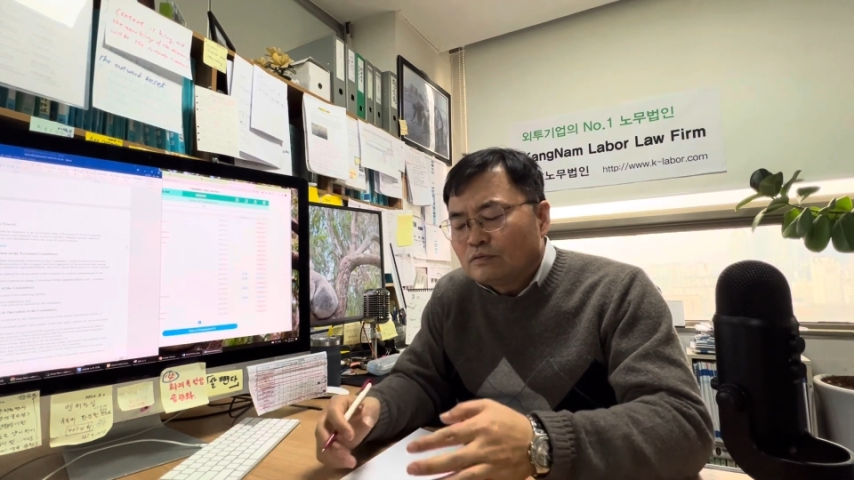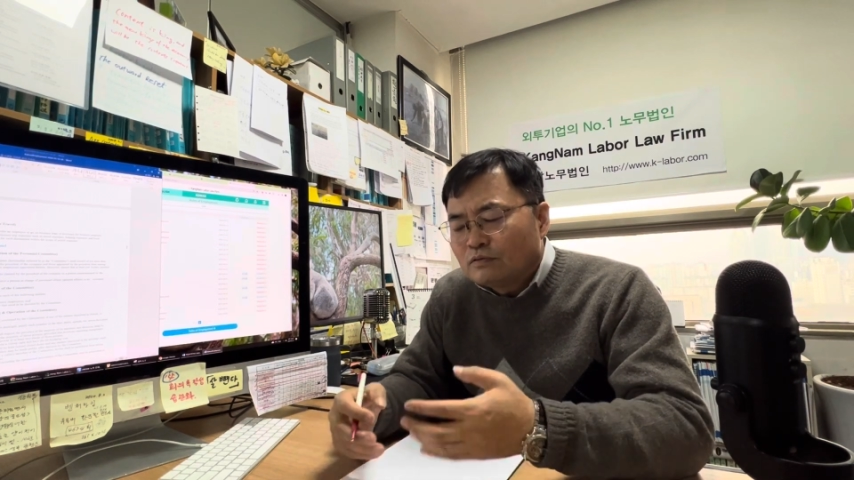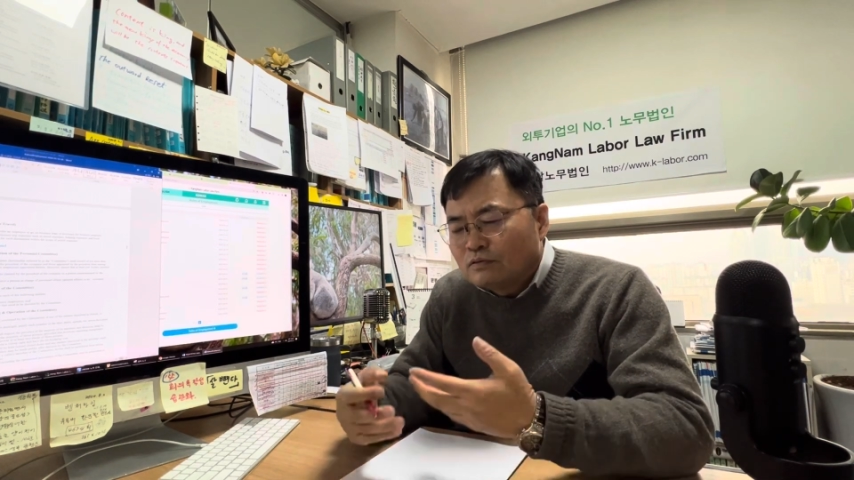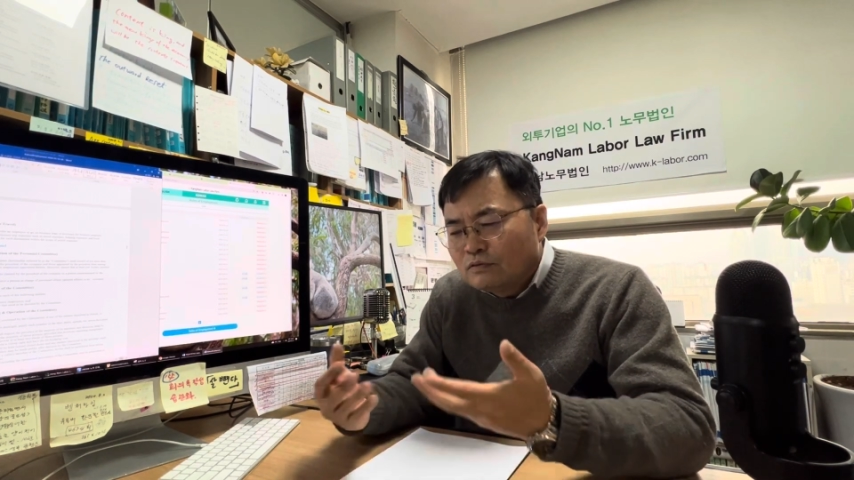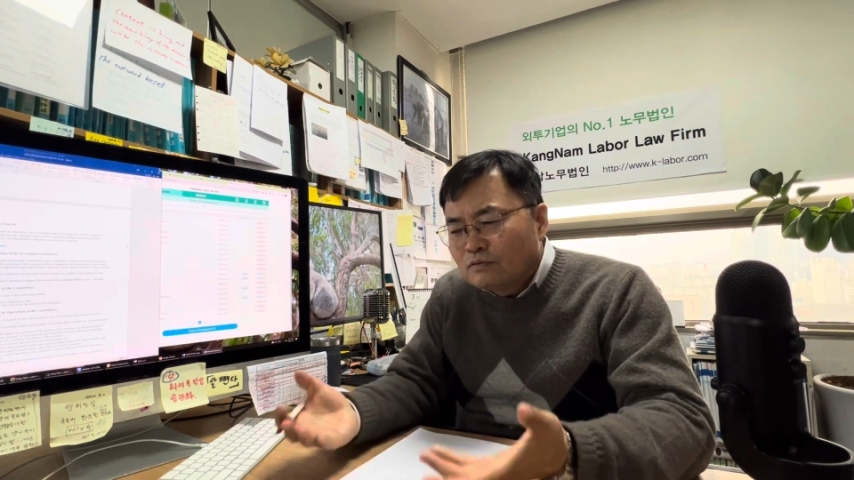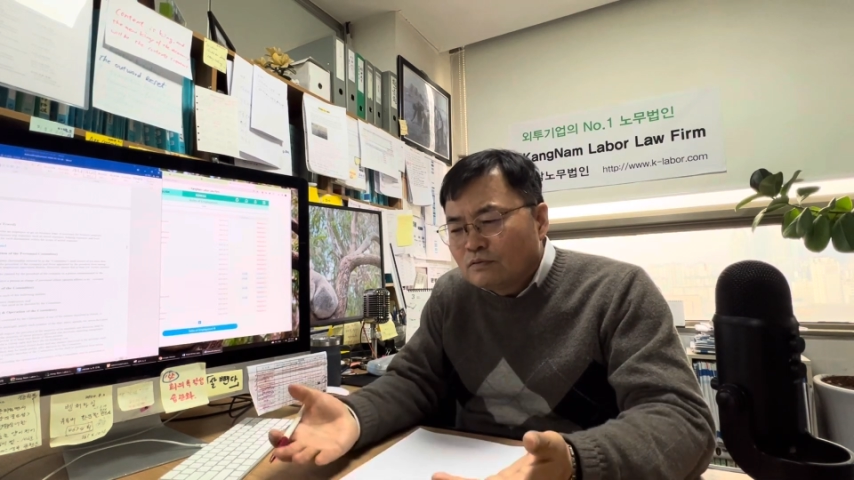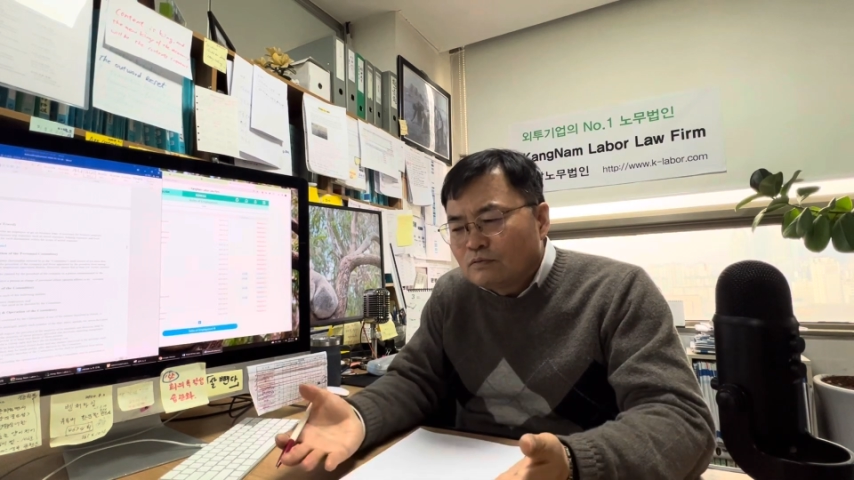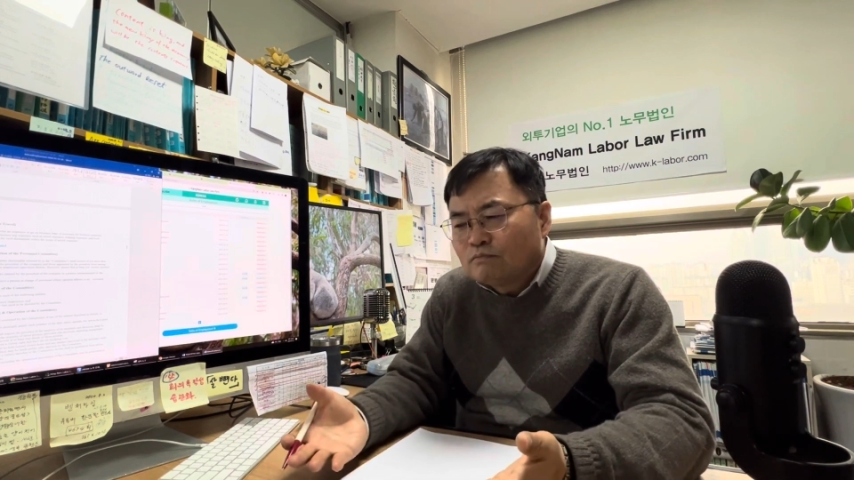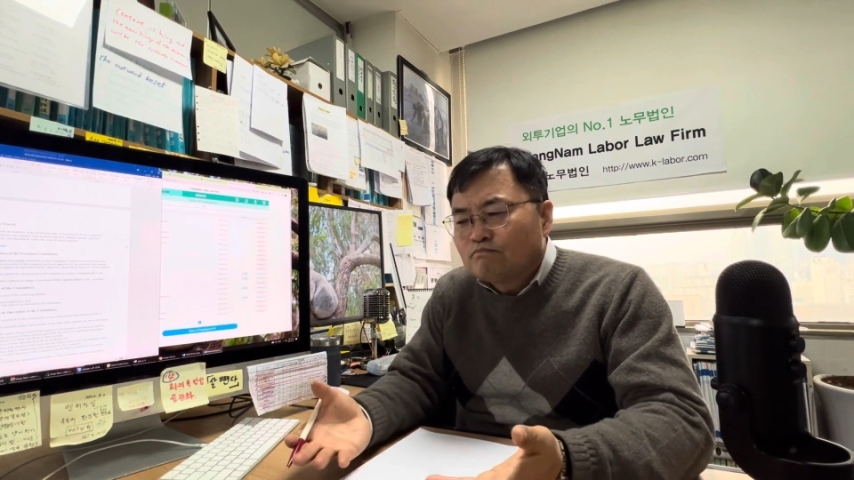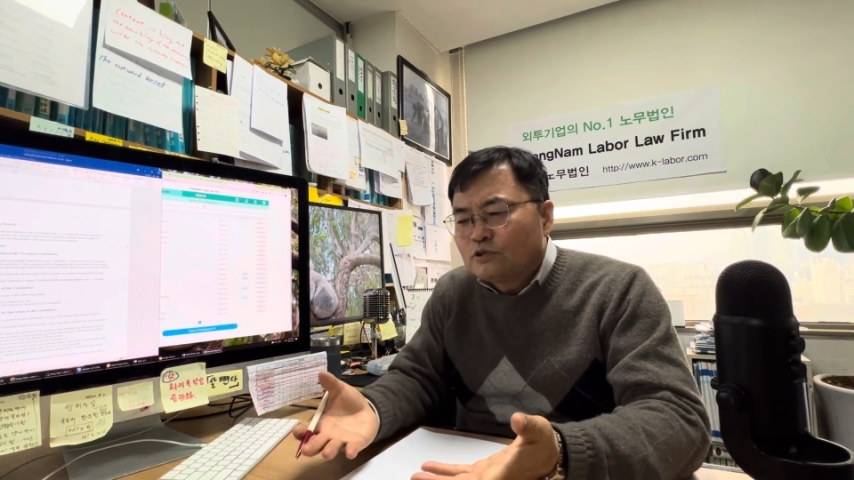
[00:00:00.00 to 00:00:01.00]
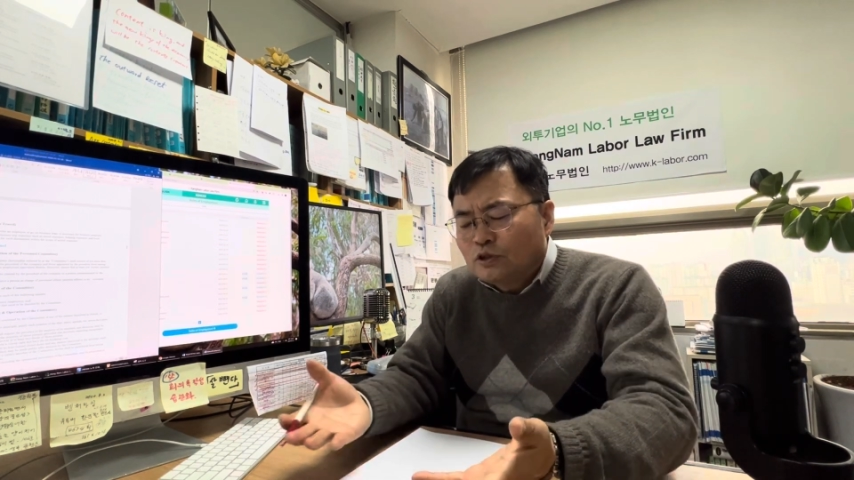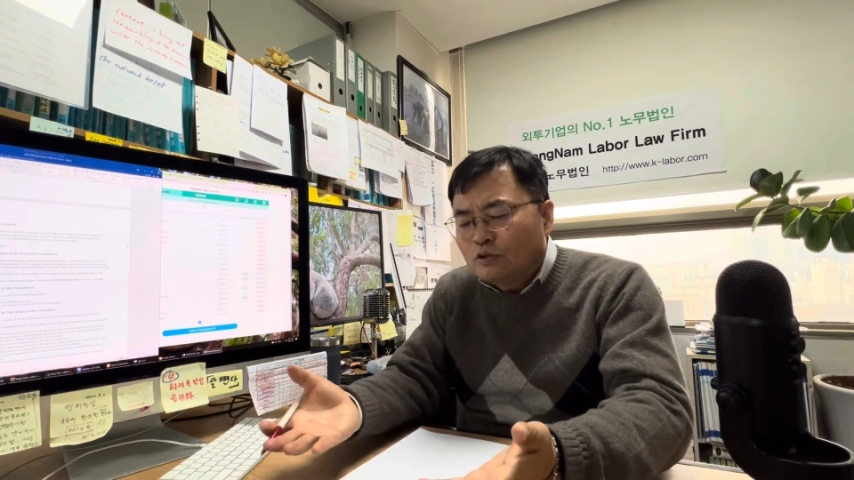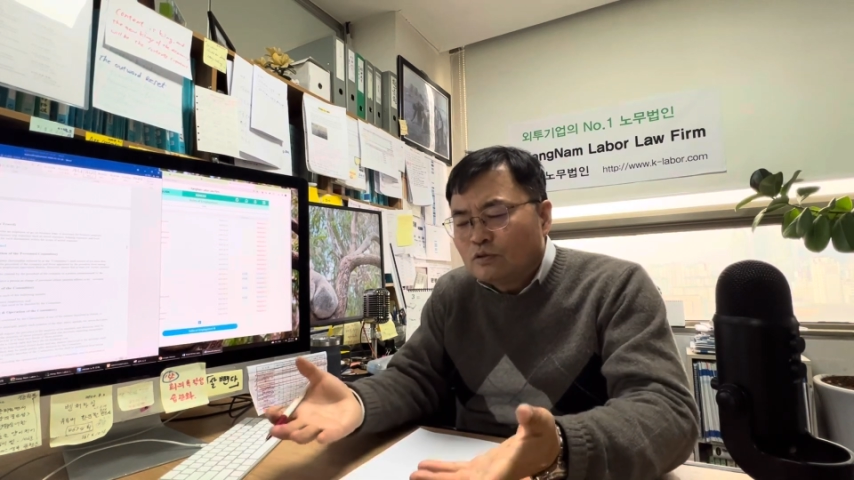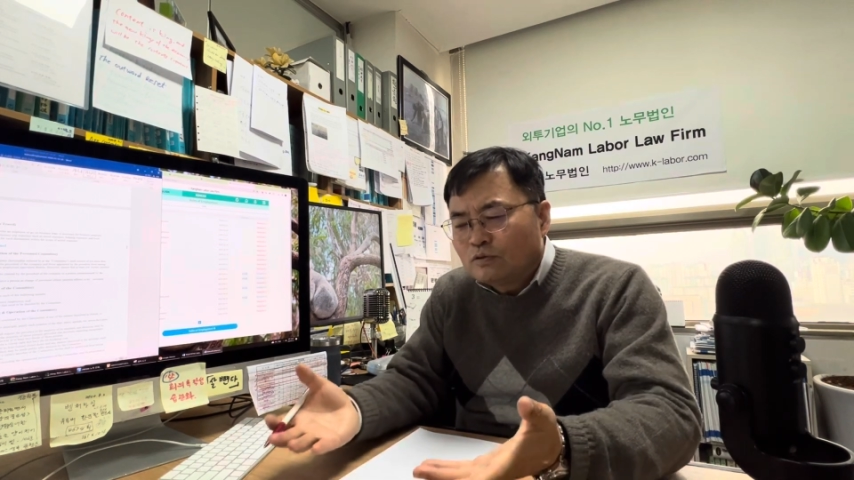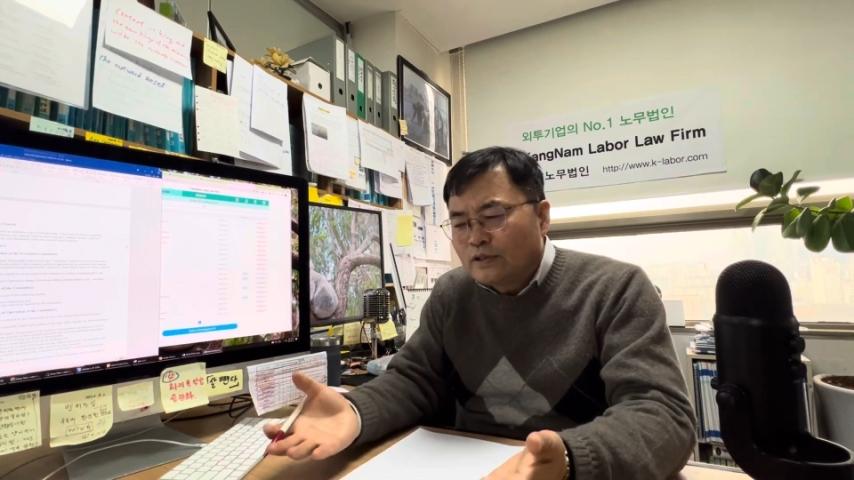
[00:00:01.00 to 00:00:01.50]
Um,
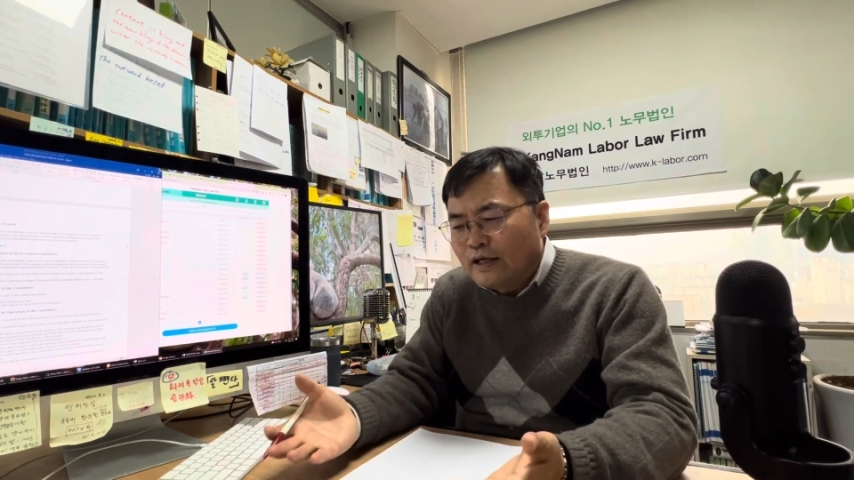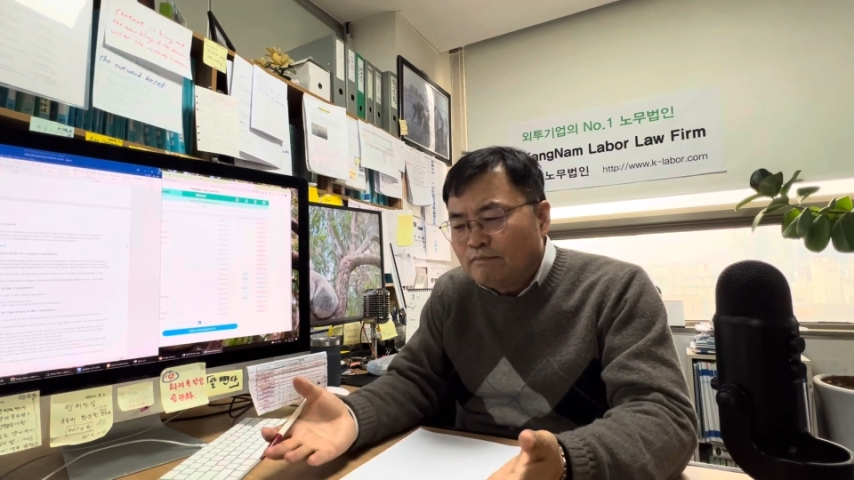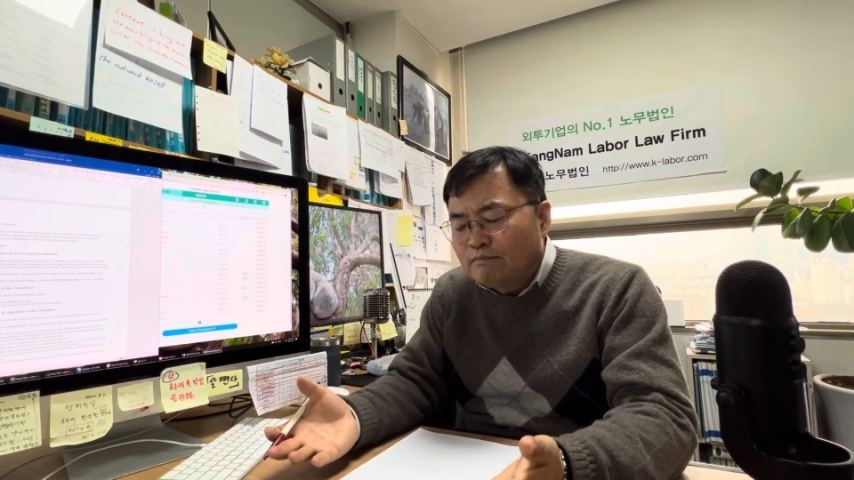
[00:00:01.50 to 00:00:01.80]
show them